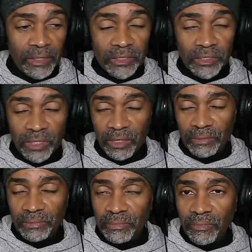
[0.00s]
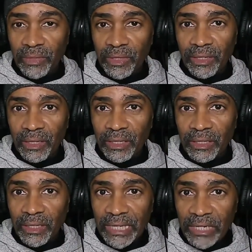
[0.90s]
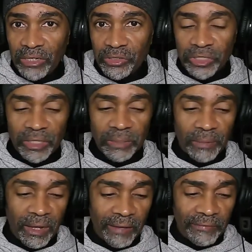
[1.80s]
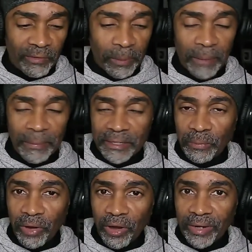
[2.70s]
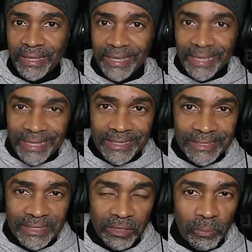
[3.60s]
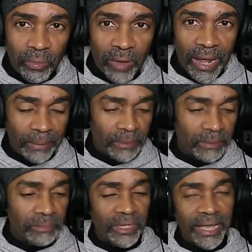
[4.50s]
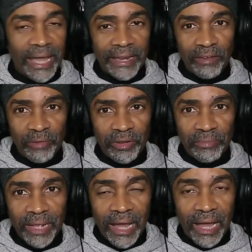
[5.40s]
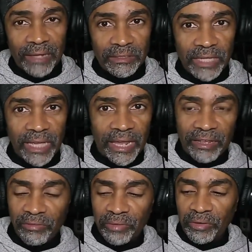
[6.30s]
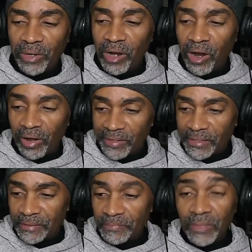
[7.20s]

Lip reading: So the leadership of the Republican Party is the problem. You got to get rid of McConnell. You got to get rid of McCarthy.